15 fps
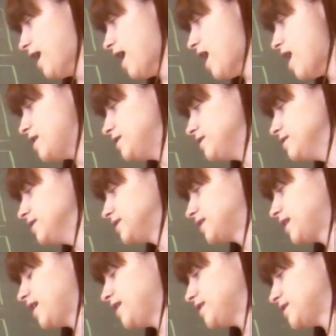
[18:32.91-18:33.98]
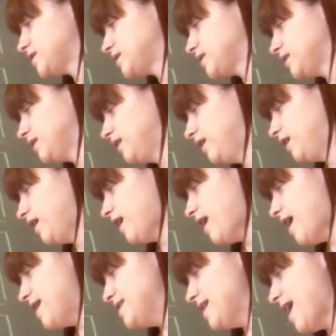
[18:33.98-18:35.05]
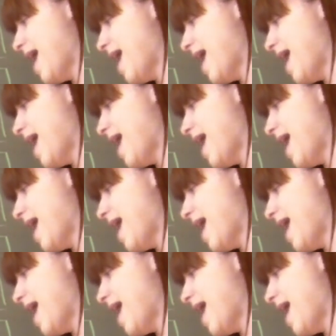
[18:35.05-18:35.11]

and in this case, an